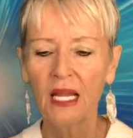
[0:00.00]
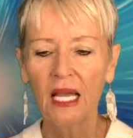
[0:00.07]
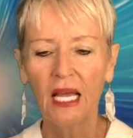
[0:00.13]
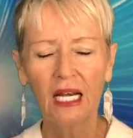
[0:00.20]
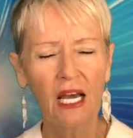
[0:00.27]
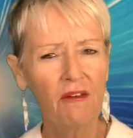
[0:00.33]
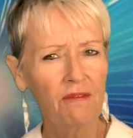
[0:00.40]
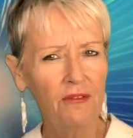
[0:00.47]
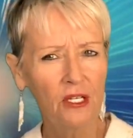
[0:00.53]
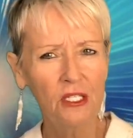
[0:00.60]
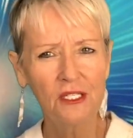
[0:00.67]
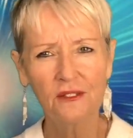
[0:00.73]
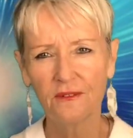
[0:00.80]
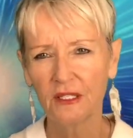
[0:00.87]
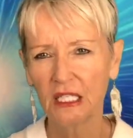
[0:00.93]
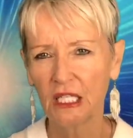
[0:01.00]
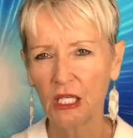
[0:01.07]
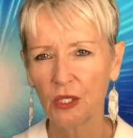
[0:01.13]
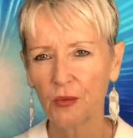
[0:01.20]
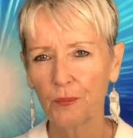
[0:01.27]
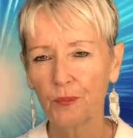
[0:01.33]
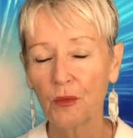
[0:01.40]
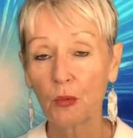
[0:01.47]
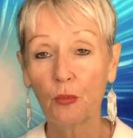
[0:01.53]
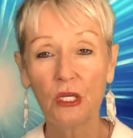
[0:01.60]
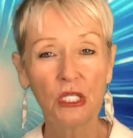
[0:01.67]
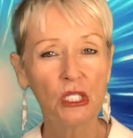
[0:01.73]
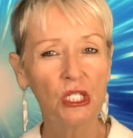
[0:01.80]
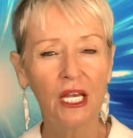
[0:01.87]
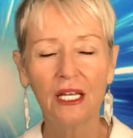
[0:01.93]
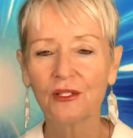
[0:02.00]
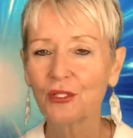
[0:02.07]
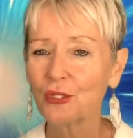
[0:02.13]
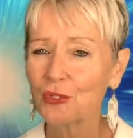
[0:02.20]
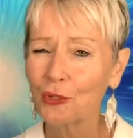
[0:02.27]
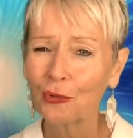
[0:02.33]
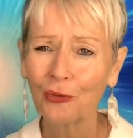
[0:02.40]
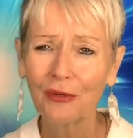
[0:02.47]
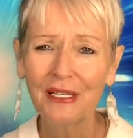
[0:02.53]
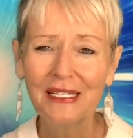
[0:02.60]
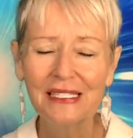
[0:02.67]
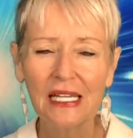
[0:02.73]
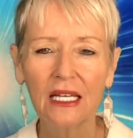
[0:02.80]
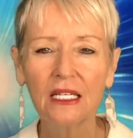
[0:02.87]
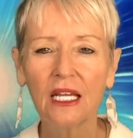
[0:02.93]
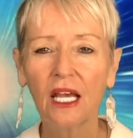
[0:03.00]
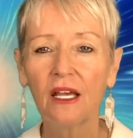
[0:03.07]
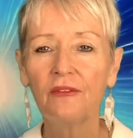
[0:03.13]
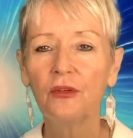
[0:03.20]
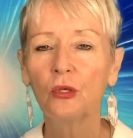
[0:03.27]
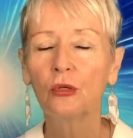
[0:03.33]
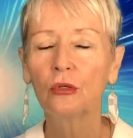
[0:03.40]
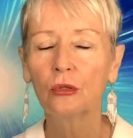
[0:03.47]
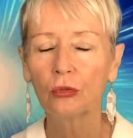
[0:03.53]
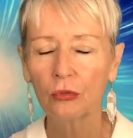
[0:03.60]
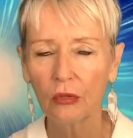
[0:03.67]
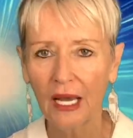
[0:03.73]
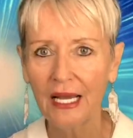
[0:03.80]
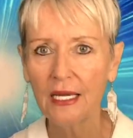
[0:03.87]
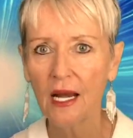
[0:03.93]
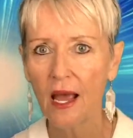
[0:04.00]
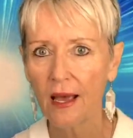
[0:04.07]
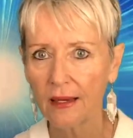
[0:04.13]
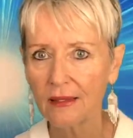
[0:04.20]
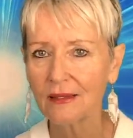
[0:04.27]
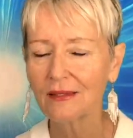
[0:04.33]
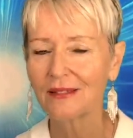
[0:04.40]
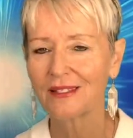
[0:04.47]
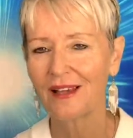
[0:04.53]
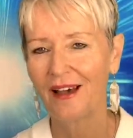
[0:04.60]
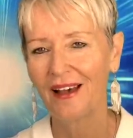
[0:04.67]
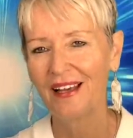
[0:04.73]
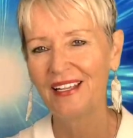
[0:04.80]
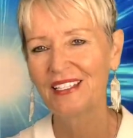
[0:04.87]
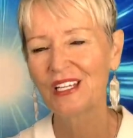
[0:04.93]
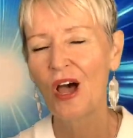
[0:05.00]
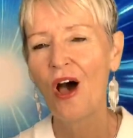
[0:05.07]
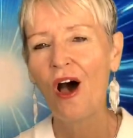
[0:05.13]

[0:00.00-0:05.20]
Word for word: In our first video, we shared stories and gave you a great exercise